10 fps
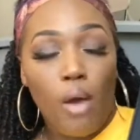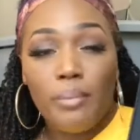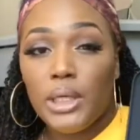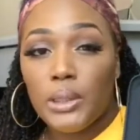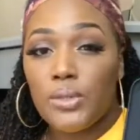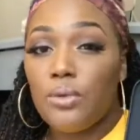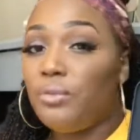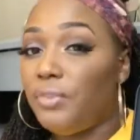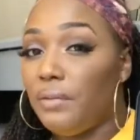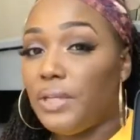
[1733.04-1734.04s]
Normally it's
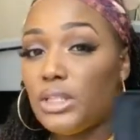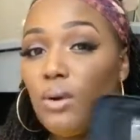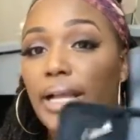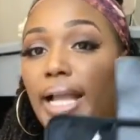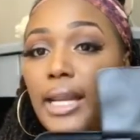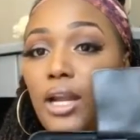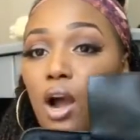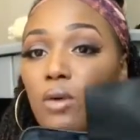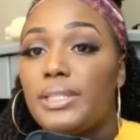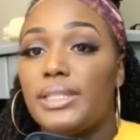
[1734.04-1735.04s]
$250. So I got
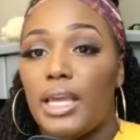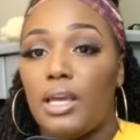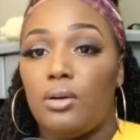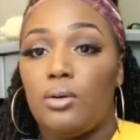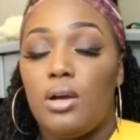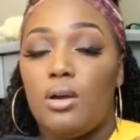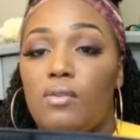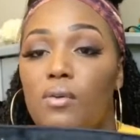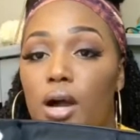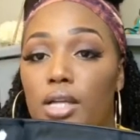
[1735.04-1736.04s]
it on sale
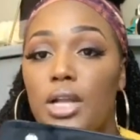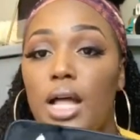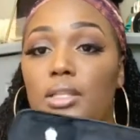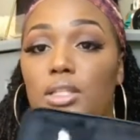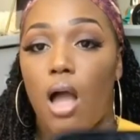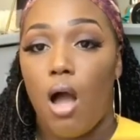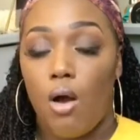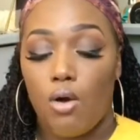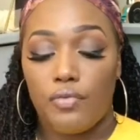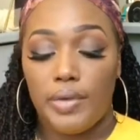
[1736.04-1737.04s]
for $100
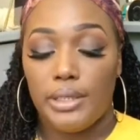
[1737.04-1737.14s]
off.